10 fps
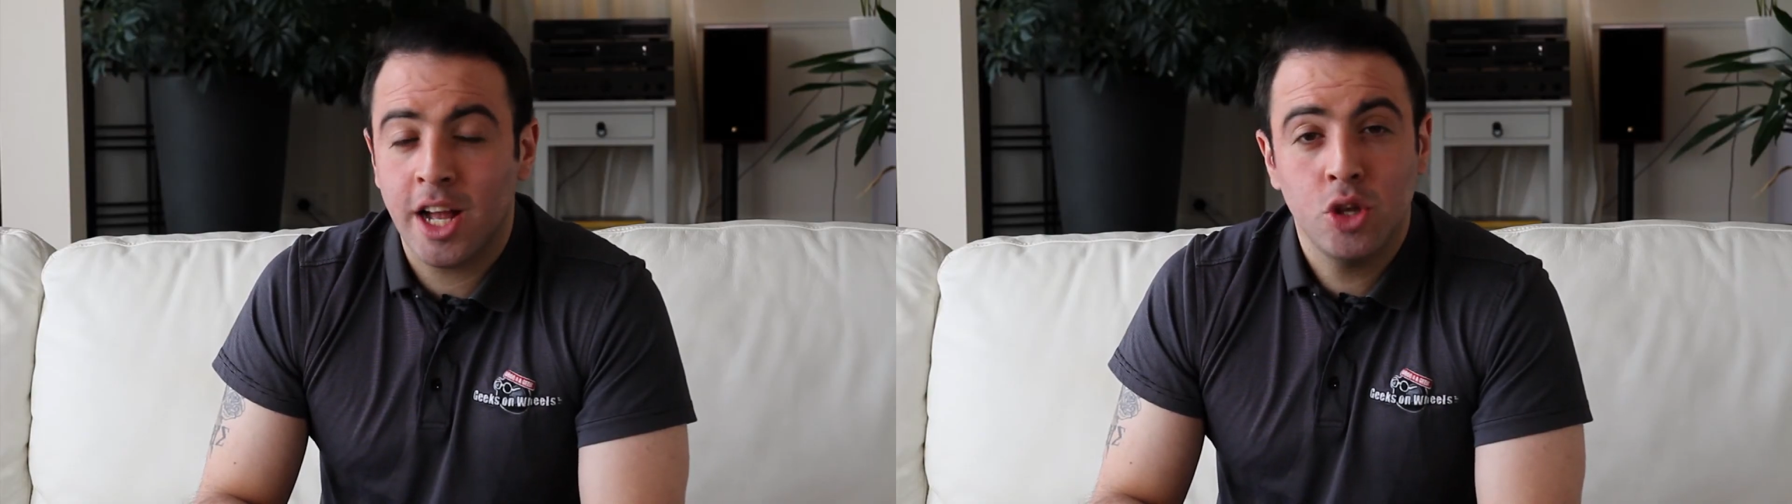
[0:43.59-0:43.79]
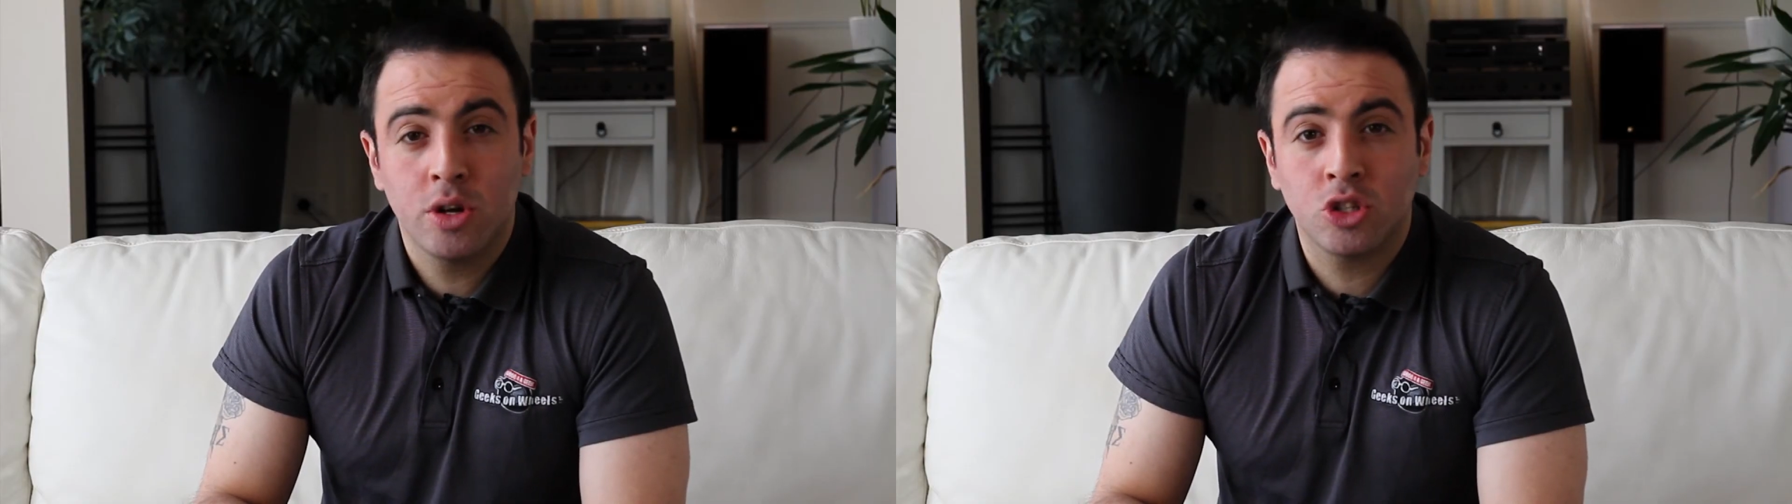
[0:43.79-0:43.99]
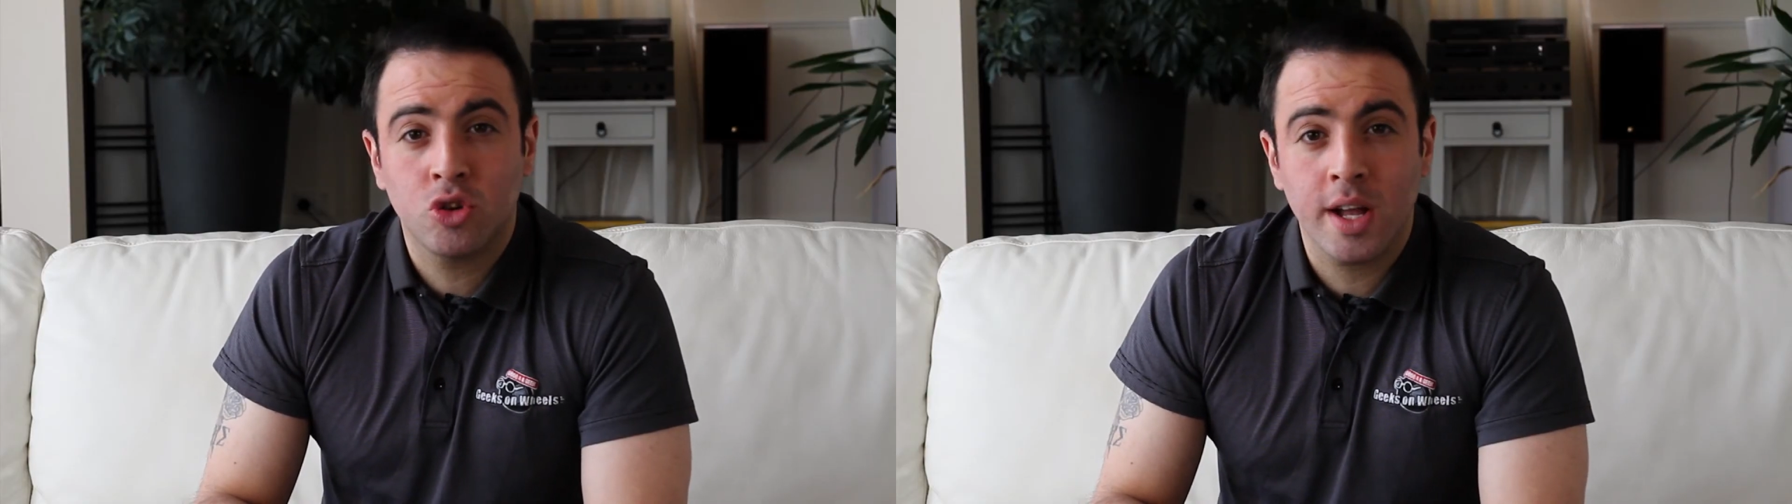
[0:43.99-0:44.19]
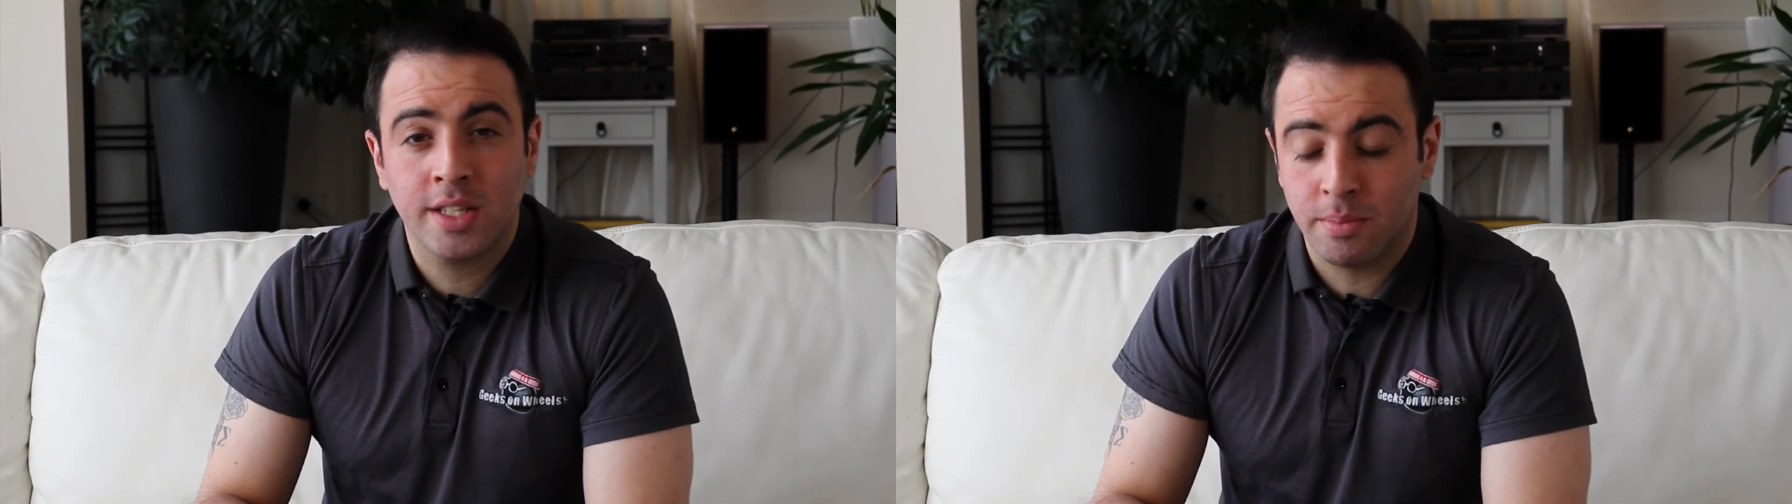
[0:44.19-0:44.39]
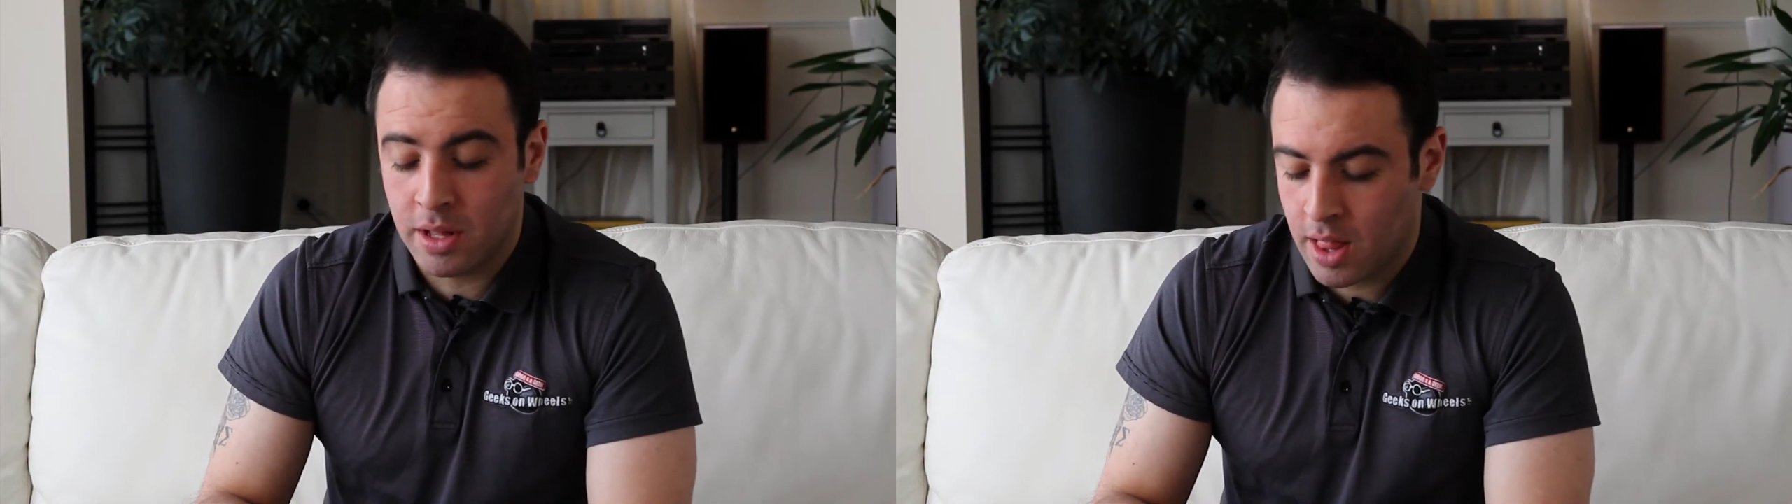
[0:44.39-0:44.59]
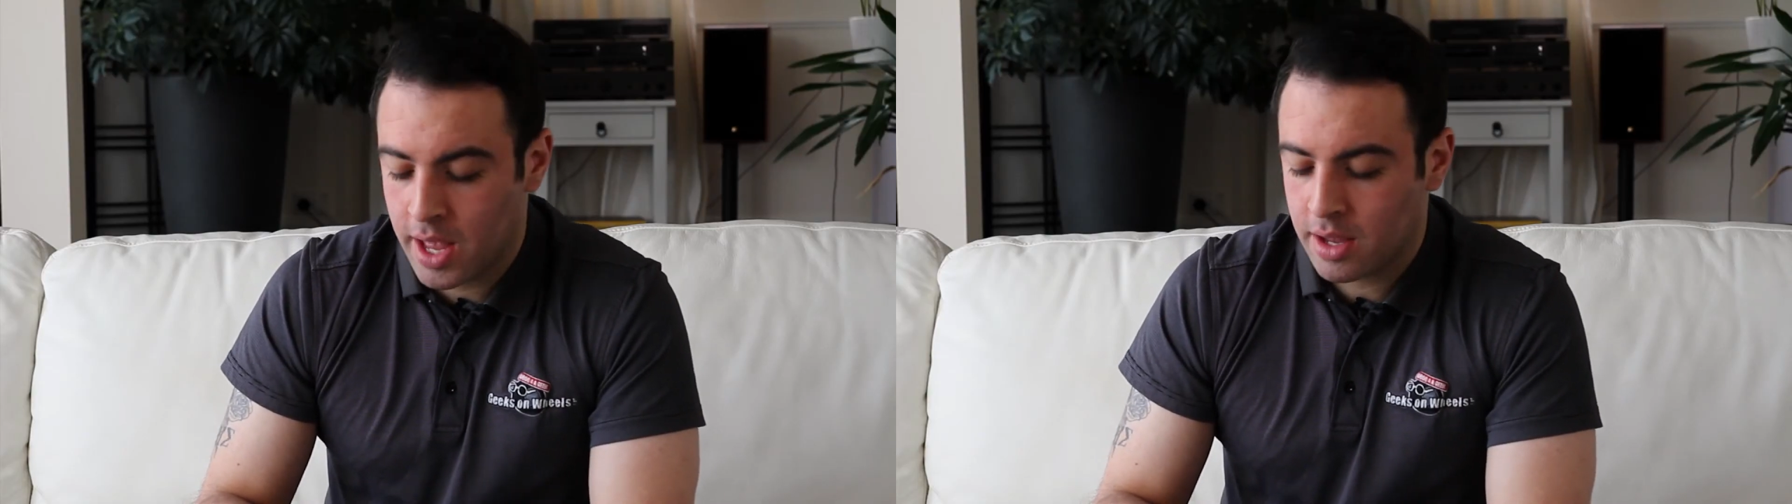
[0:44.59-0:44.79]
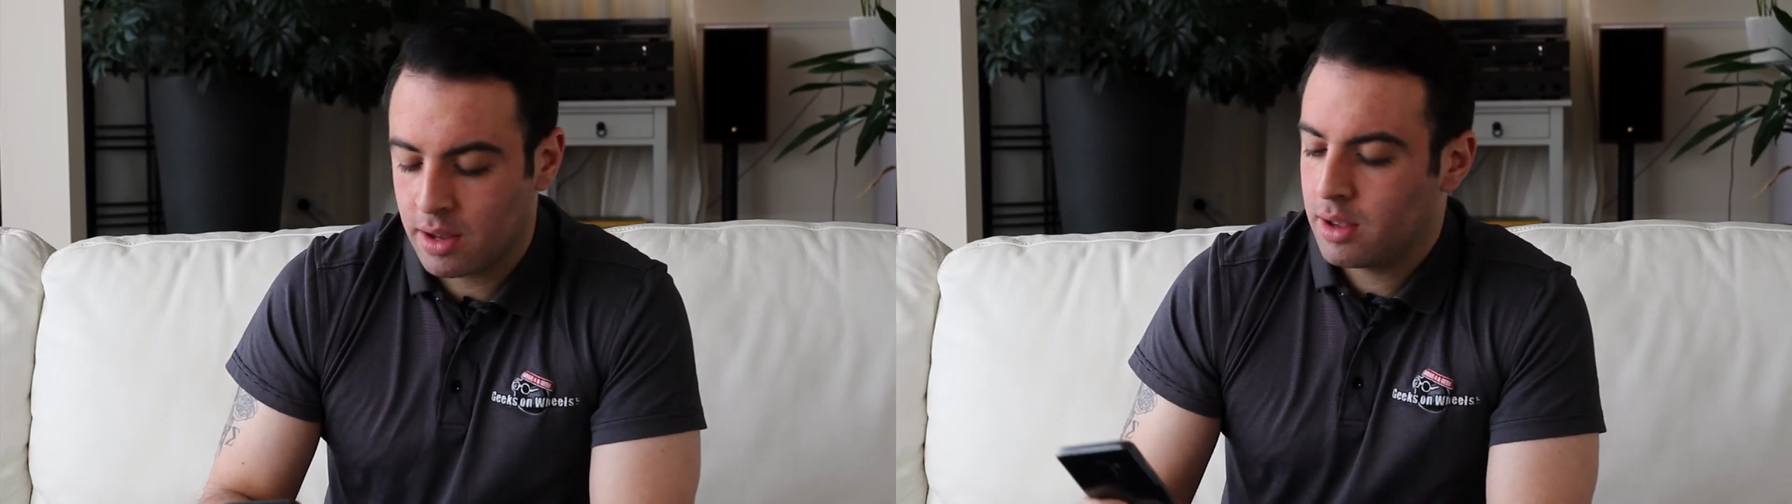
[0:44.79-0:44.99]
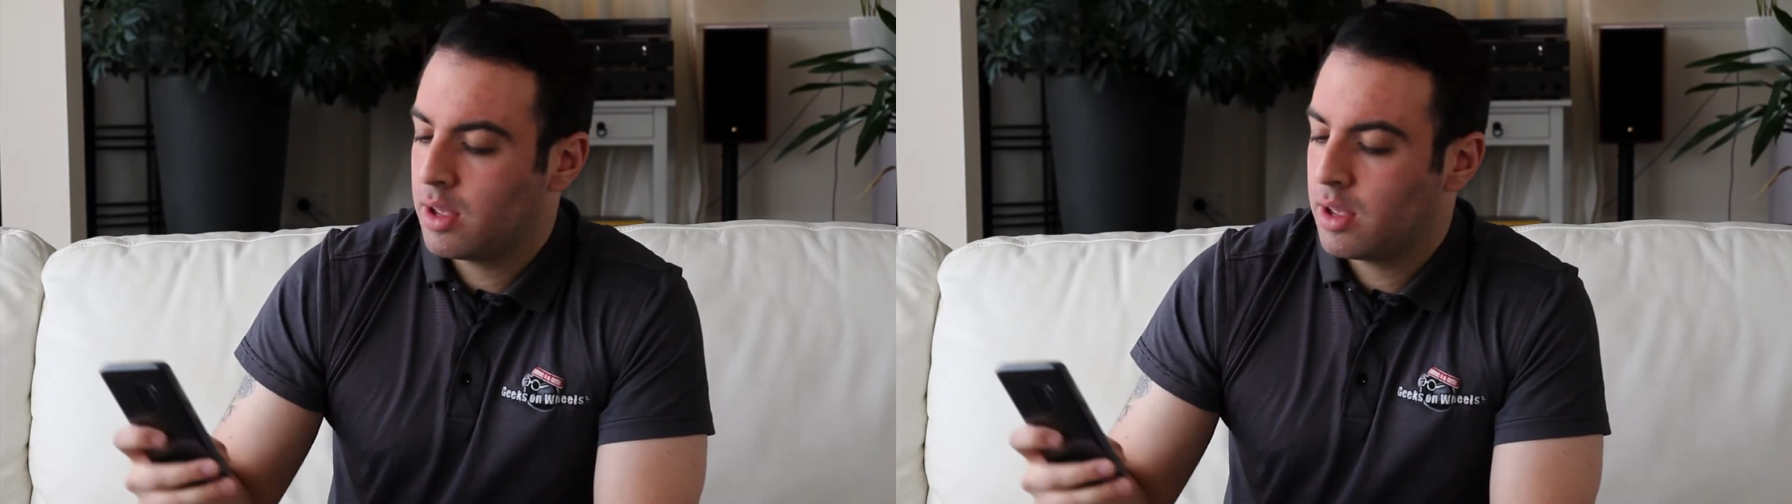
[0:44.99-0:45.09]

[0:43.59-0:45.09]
and you can try something like,